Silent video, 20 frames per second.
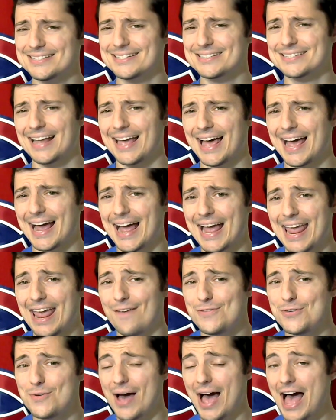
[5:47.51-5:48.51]
It just,
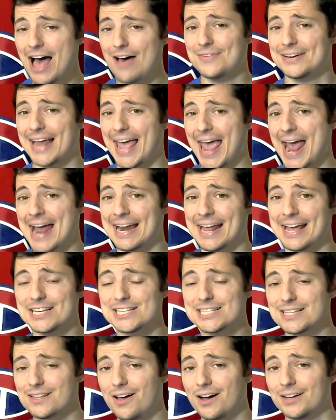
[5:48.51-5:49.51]
if you have an
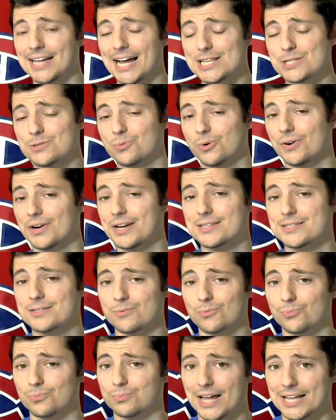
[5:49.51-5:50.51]
NA slot, that's where he
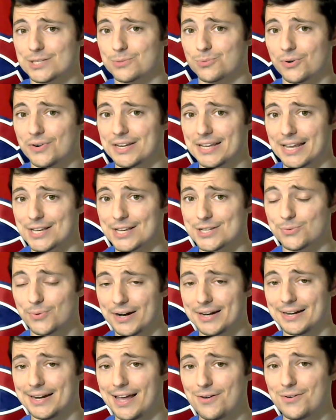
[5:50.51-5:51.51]
is
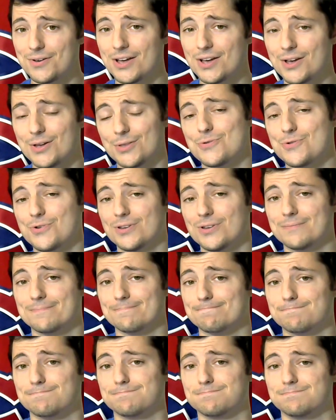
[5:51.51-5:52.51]
right now. You
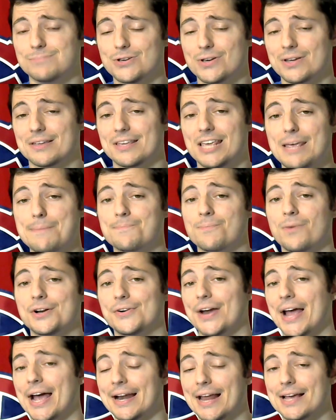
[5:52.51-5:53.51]
can keep him on
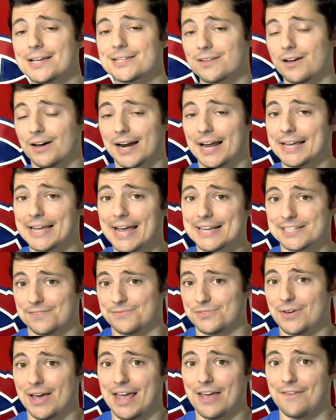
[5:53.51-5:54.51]
your NA slot, I guess.
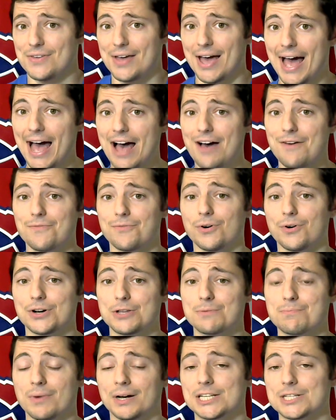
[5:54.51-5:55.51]
If you have
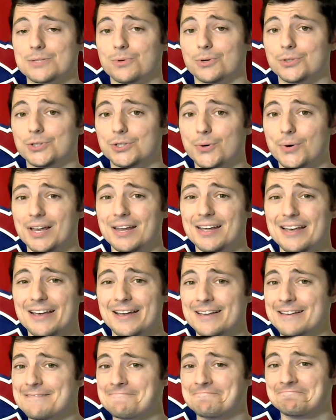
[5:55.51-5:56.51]
one, you might as well do it.
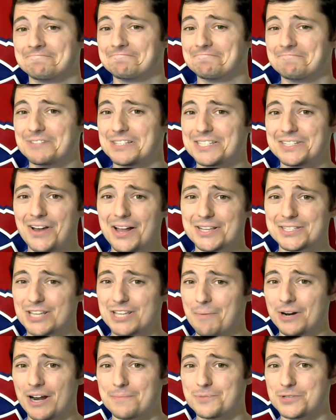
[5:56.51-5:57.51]
It's not
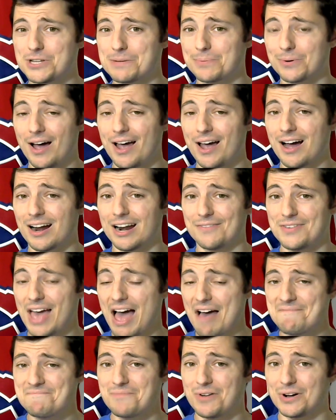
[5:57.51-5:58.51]
someone I'm super high on. If you
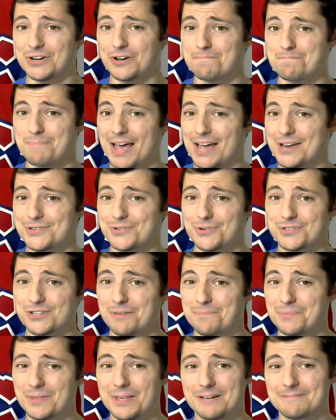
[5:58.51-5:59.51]
have him on your bench or
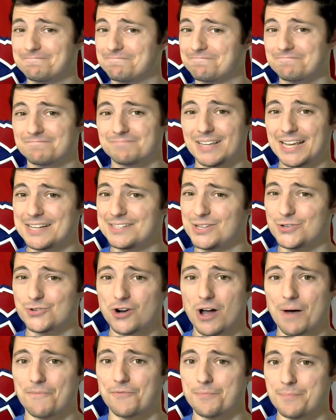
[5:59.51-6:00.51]
something, easy
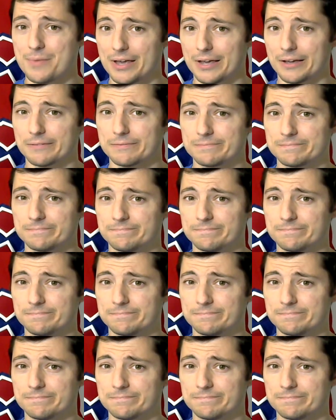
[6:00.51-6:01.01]
drop for me.